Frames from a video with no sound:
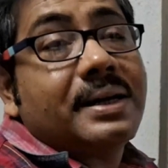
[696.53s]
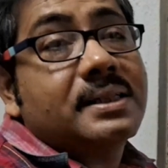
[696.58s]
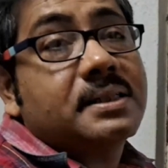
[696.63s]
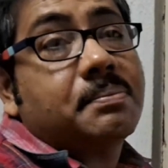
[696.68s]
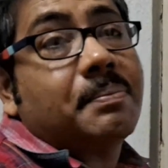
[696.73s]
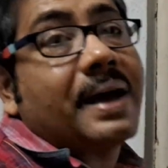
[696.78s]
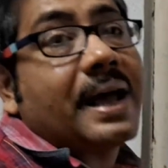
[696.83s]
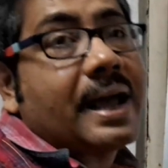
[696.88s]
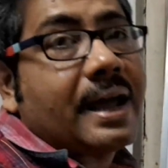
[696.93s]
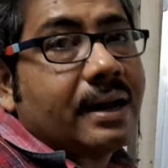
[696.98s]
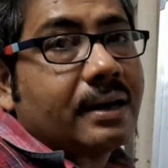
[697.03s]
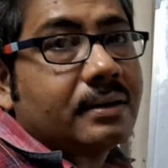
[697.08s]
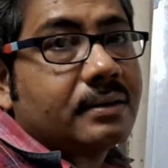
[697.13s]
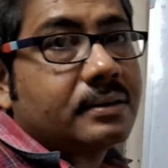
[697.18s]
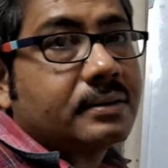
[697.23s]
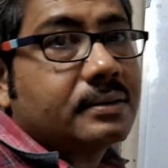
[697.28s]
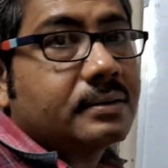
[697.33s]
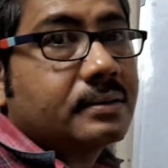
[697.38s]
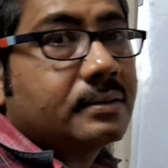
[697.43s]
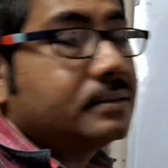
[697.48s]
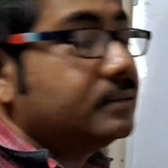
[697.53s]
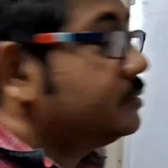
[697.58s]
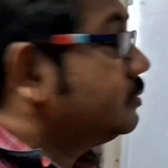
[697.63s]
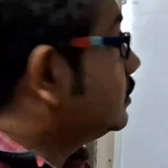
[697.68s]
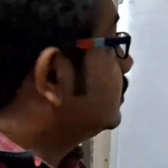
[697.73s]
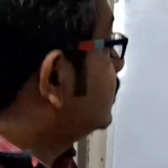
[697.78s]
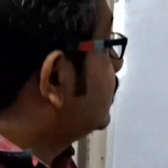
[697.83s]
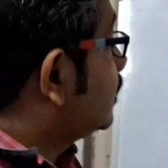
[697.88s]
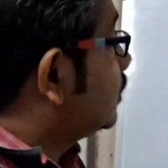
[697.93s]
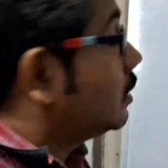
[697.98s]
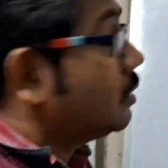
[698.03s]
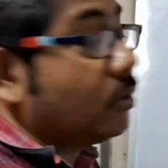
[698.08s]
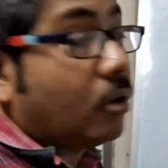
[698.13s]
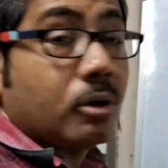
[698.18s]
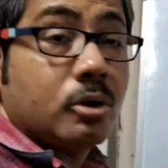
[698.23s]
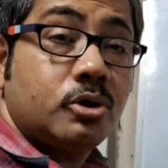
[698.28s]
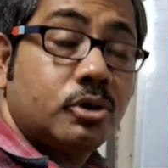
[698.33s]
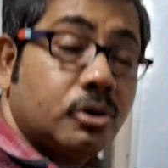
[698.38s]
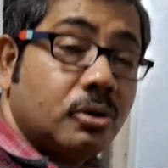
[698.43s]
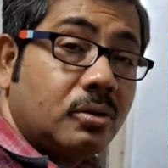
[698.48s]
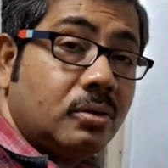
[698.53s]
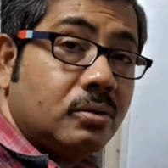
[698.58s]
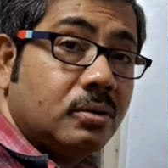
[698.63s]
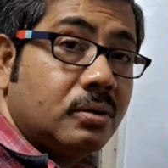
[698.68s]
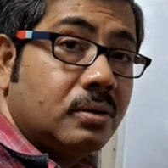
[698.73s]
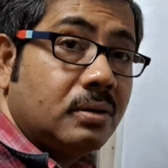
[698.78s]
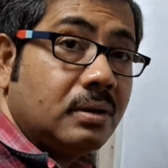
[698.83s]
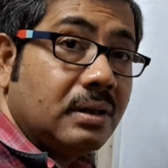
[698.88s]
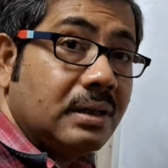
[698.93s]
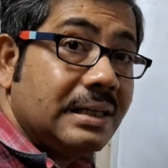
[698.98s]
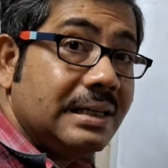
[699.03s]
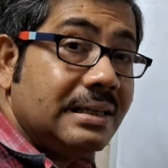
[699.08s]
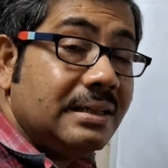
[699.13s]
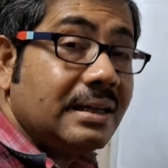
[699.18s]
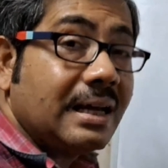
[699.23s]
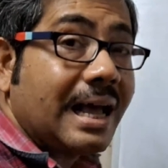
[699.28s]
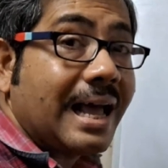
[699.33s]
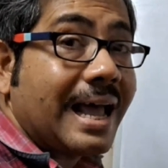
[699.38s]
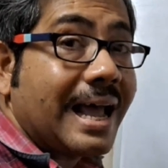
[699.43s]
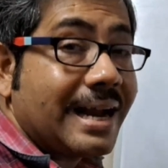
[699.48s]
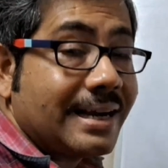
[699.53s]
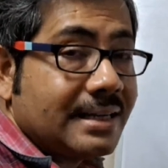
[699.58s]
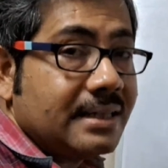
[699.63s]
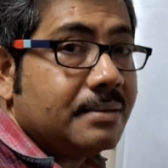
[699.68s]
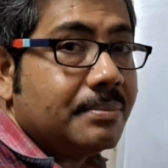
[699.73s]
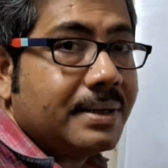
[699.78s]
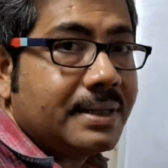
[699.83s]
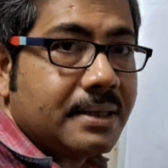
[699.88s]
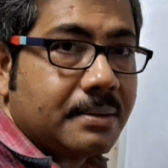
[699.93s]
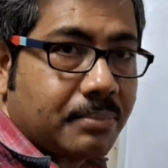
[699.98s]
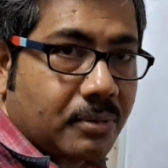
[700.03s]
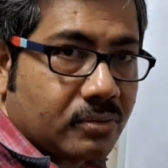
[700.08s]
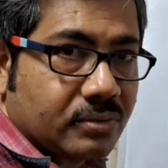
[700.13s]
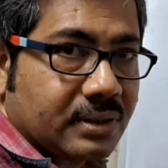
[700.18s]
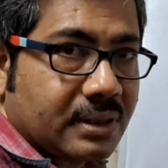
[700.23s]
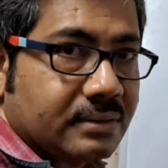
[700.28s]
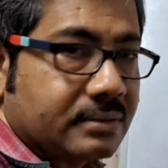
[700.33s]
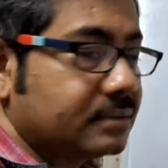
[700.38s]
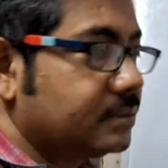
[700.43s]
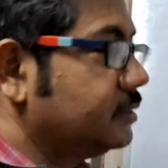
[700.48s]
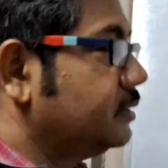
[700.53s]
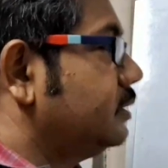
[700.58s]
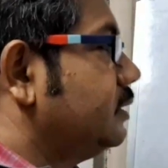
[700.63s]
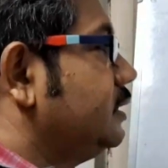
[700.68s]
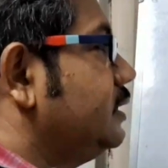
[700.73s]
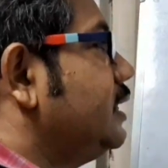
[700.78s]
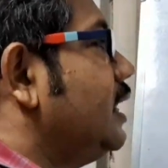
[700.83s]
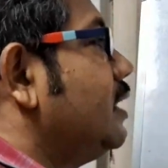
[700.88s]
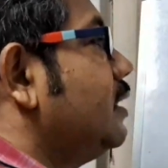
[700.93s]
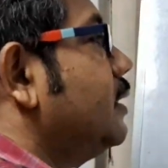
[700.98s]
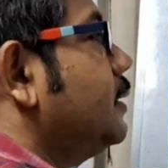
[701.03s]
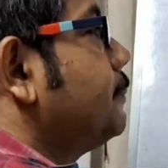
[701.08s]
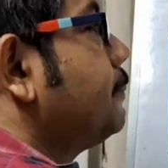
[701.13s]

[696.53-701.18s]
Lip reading: expands. Also in adiabatic process. Yeah,